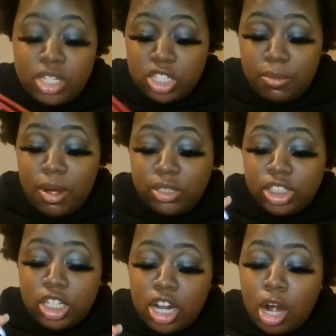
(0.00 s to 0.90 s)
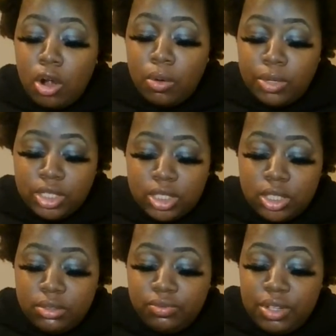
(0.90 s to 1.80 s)
Shannara was
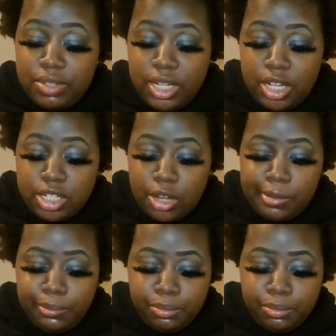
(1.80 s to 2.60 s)
15 years old,